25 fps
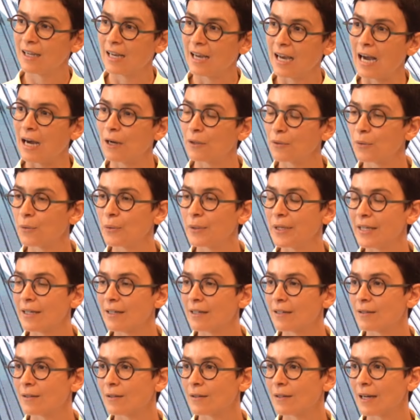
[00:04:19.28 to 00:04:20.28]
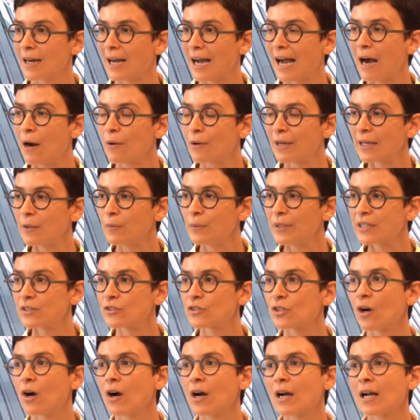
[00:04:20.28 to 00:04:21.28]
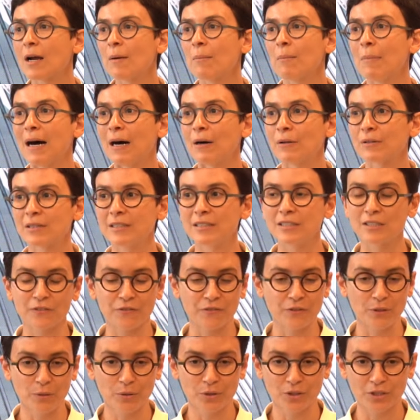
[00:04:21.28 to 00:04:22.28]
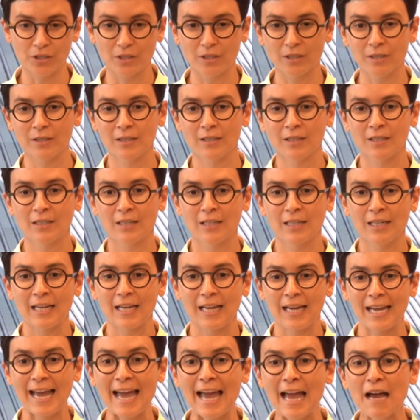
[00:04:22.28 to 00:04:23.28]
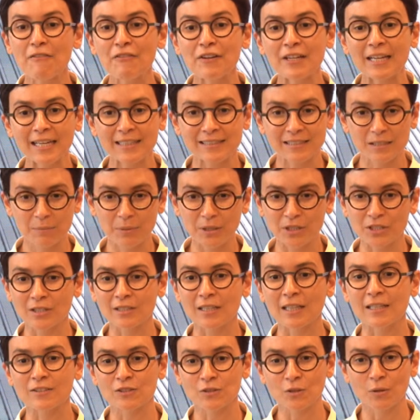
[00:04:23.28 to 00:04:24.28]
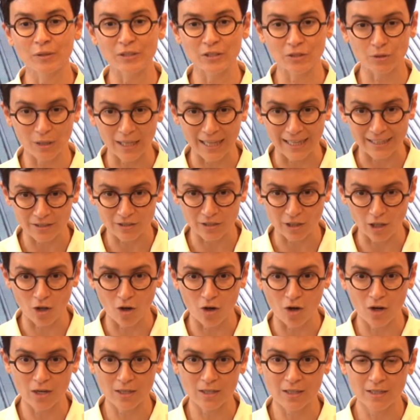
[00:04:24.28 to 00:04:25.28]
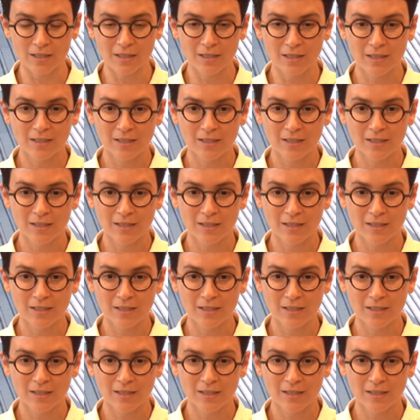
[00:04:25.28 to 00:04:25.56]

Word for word: How do we, how can we talk about this future, have an exhibition that is going to last long,